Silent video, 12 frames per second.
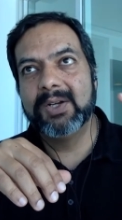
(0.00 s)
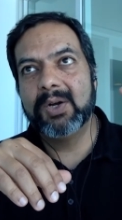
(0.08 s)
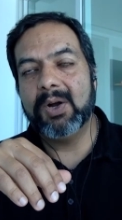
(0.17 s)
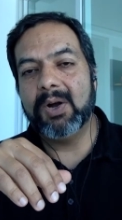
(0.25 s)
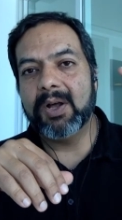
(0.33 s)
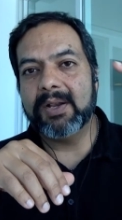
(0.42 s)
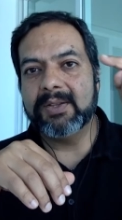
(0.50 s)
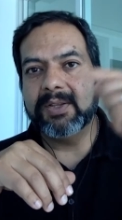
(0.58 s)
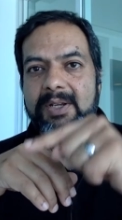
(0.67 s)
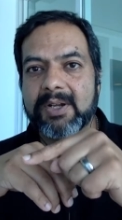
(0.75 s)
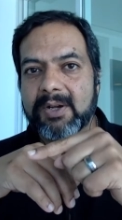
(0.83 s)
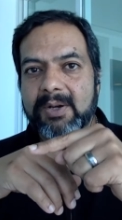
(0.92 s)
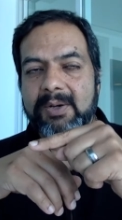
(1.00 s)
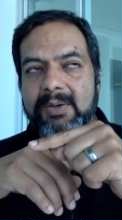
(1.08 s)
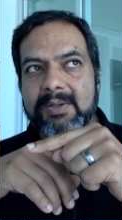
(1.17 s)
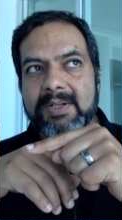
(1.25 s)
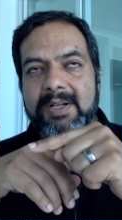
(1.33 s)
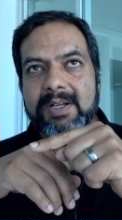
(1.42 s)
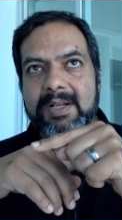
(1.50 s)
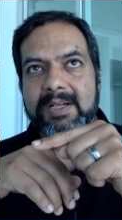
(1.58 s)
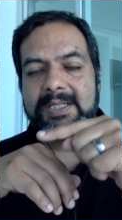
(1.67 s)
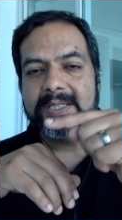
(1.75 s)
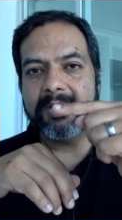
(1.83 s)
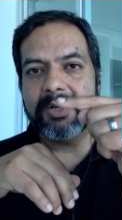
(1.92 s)
on their
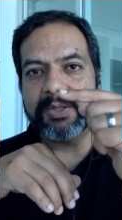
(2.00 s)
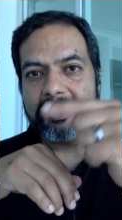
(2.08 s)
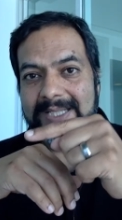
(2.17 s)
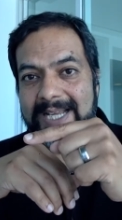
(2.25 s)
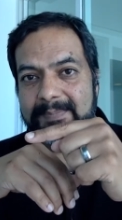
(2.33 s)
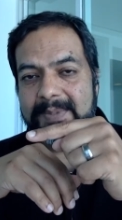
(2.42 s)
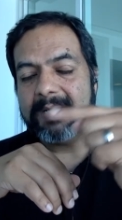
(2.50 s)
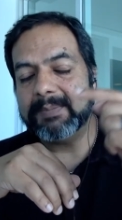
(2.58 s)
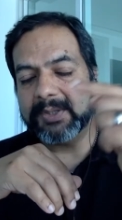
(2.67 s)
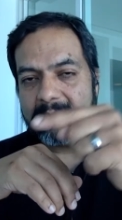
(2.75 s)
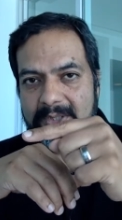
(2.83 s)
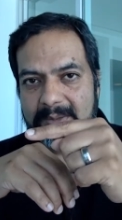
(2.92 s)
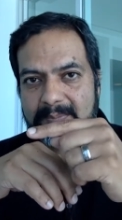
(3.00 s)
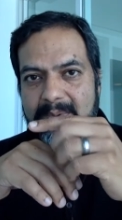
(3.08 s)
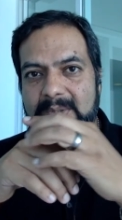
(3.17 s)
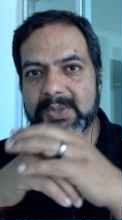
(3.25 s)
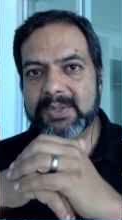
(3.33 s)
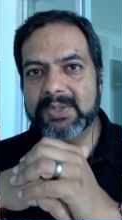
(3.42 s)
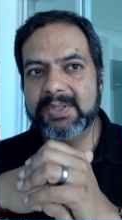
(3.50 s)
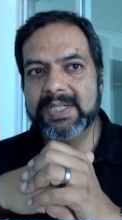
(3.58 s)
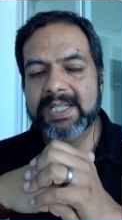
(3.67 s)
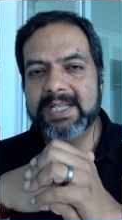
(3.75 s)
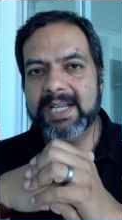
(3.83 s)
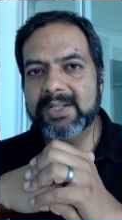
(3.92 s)
laptop, on their computer,
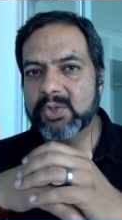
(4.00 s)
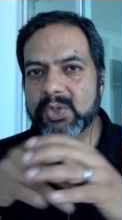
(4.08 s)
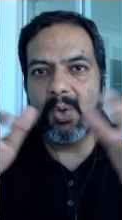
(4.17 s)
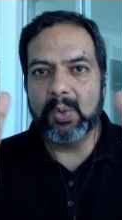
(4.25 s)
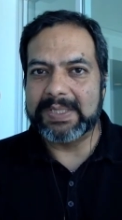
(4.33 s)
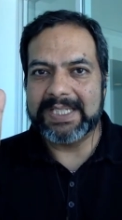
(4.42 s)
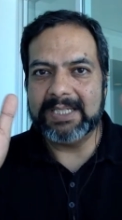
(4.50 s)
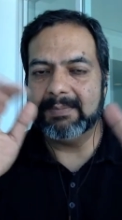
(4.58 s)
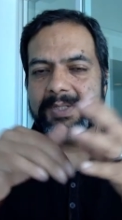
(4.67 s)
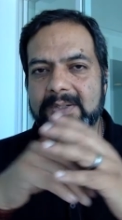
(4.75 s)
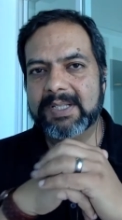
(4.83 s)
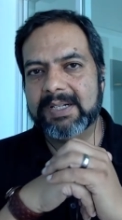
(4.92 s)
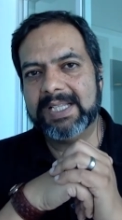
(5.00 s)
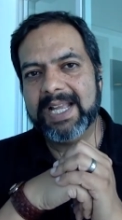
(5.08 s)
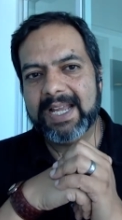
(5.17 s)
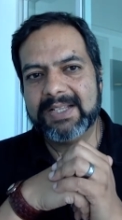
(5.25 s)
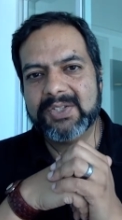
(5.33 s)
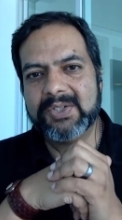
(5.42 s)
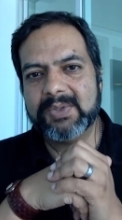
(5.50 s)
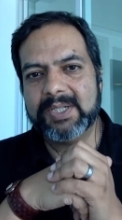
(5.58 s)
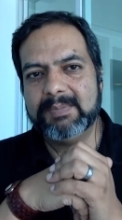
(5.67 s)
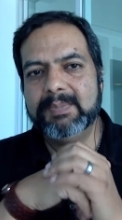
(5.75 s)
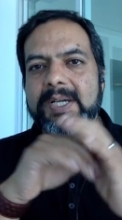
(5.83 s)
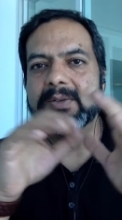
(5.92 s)
and there's a whole team there that'll answer it.
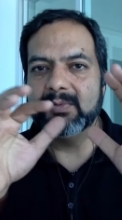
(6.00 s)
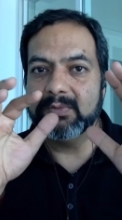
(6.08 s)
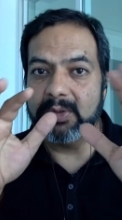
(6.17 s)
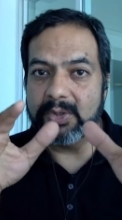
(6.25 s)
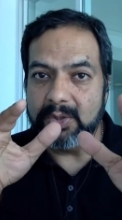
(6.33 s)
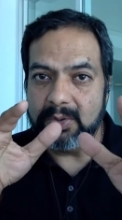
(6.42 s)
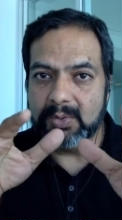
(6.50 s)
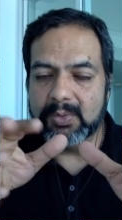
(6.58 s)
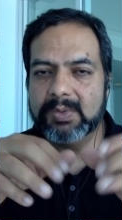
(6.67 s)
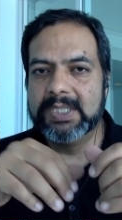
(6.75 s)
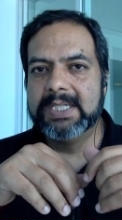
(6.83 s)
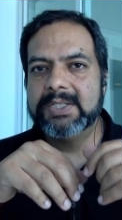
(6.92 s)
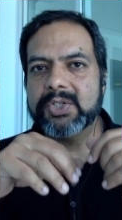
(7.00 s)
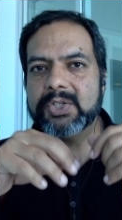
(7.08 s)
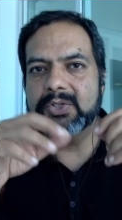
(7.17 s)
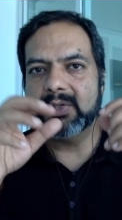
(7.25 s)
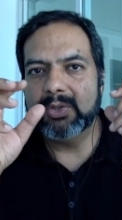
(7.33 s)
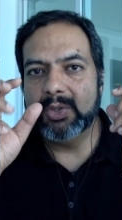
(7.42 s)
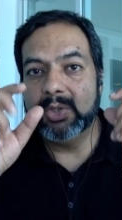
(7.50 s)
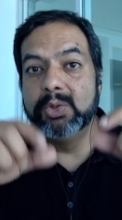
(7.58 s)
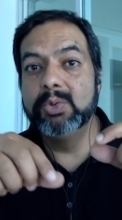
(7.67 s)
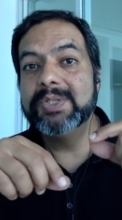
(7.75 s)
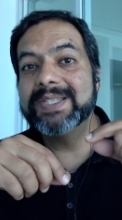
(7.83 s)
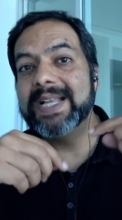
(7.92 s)
But for you, just
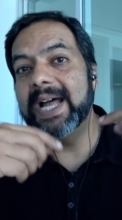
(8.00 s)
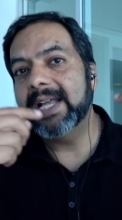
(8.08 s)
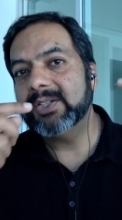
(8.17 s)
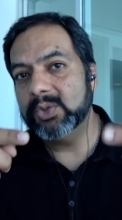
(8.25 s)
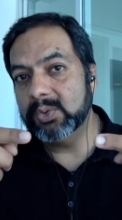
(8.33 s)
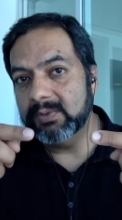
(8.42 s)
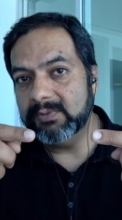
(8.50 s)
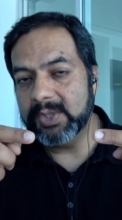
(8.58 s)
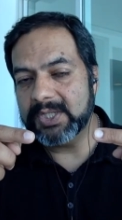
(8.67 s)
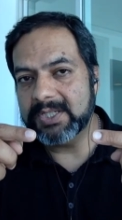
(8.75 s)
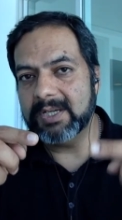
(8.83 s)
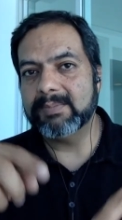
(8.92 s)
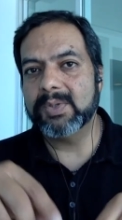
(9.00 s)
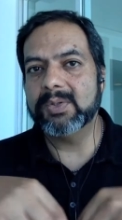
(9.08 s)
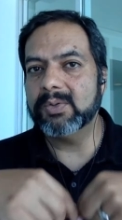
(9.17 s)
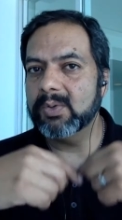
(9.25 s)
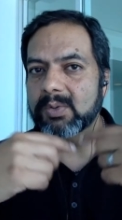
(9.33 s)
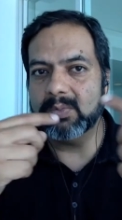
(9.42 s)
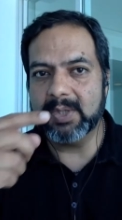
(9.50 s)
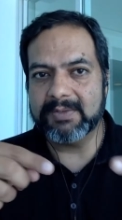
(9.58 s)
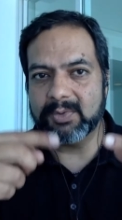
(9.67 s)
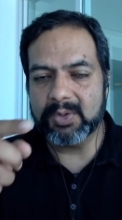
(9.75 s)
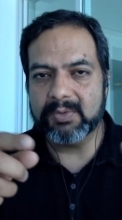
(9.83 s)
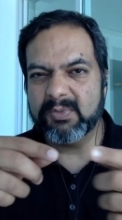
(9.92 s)
use that Google Voice number or
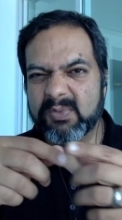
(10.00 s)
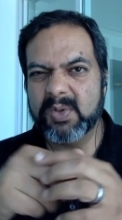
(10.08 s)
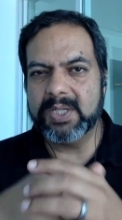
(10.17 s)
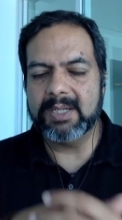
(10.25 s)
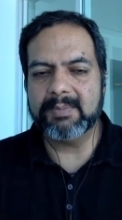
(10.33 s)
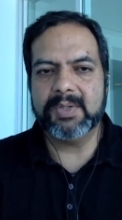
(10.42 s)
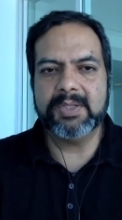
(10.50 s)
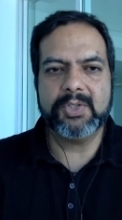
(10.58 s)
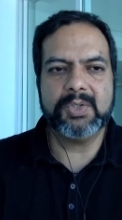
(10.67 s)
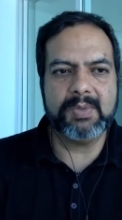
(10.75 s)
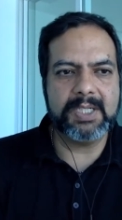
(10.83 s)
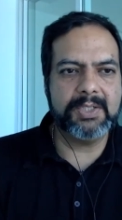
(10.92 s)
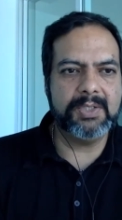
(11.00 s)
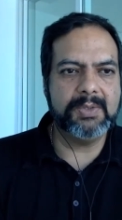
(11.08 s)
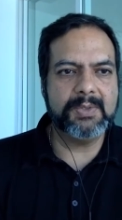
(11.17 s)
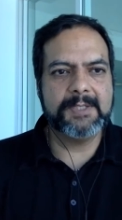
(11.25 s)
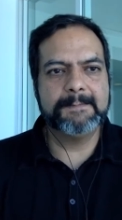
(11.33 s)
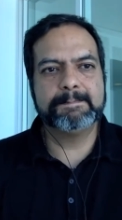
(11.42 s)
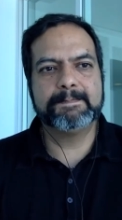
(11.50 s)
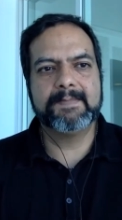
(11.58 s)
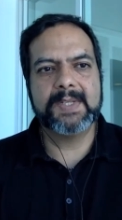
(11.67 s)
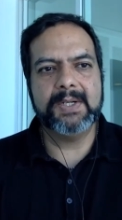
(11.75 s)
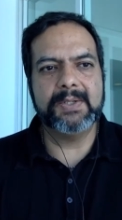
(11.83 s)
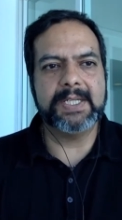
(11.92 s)
whatever other free number that you want to use.
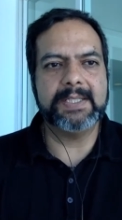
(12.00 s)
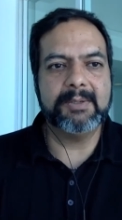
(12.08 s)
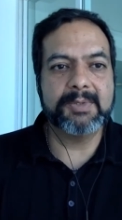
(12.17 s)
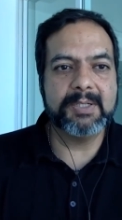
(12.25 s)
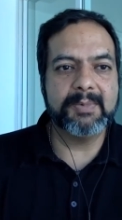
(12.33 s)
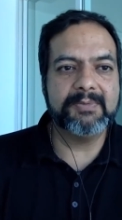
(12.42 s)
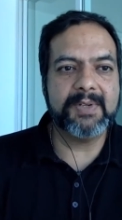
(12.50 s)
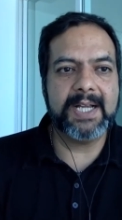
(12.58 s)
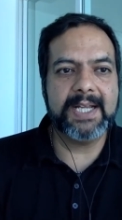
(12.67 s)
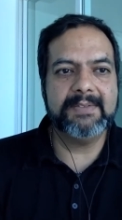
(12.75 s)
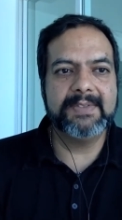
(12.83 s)
Okay, that was number 5.